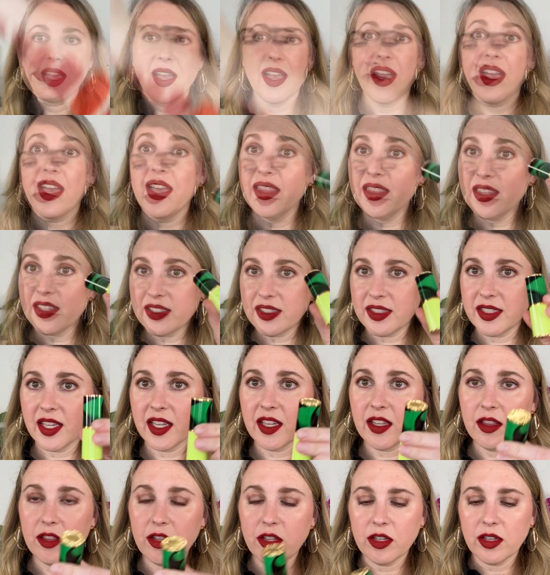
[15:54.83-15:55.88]
And let's take
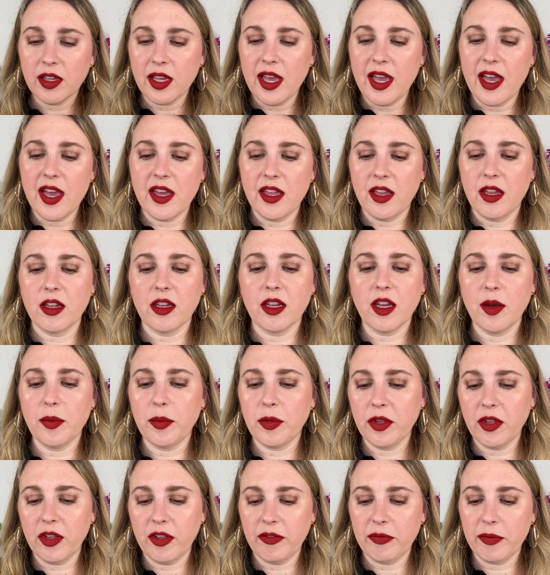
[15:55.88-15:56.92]
a look at a
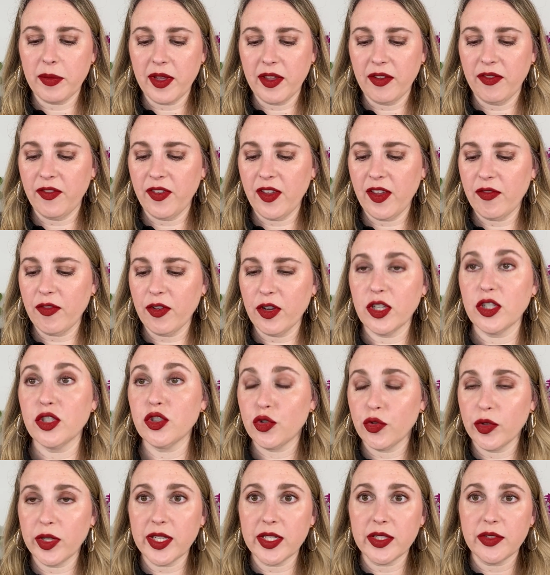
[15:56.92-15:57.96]
couple of my favorite
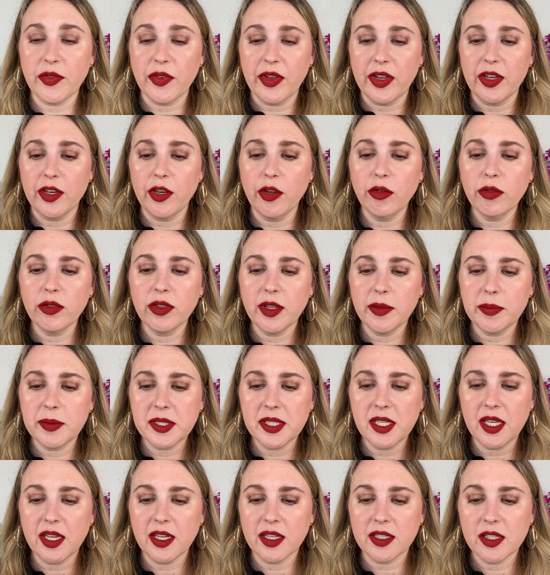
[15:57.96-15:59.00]
Dries Van Noten
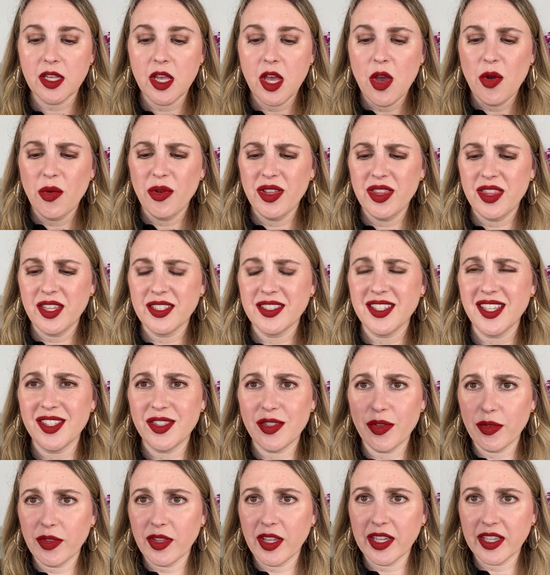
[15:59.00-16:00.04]
lipsticks. One of the things I
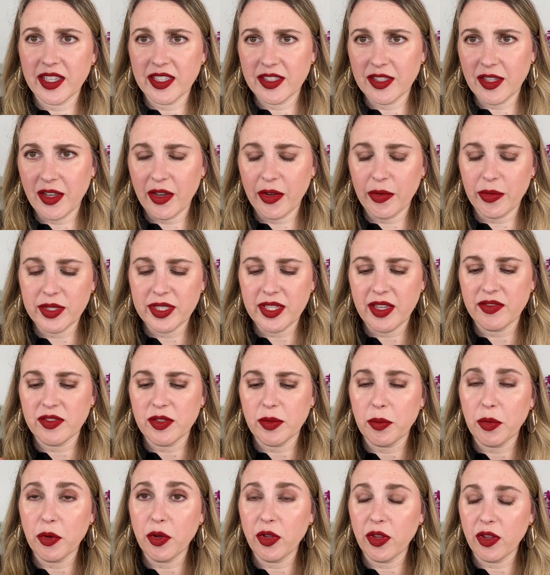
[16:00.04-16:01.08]
don't like is I always have to
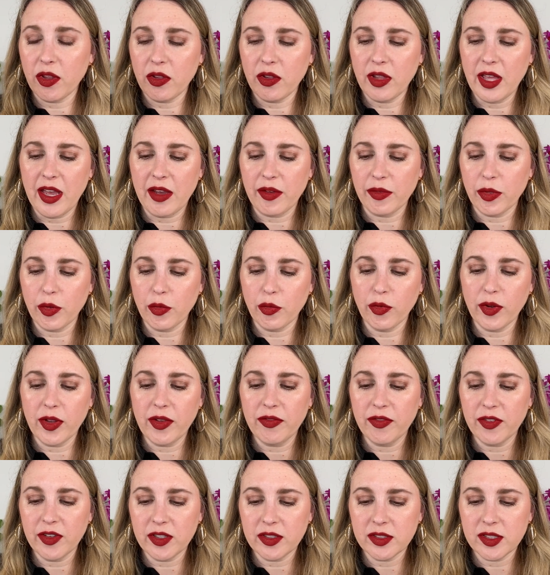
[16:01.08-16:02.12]
pull out the
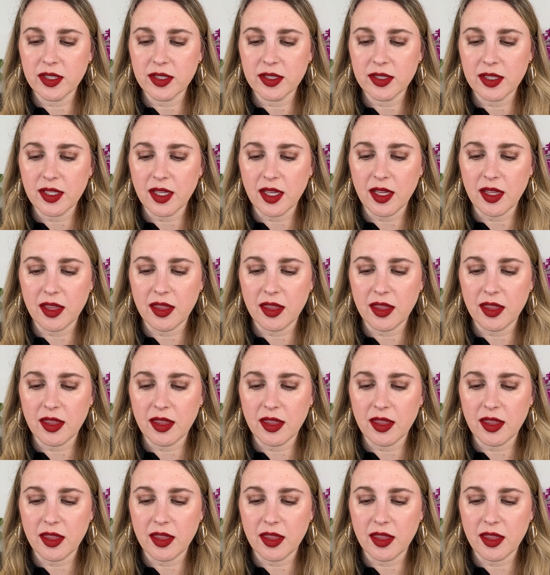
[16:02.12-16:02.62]
refill to see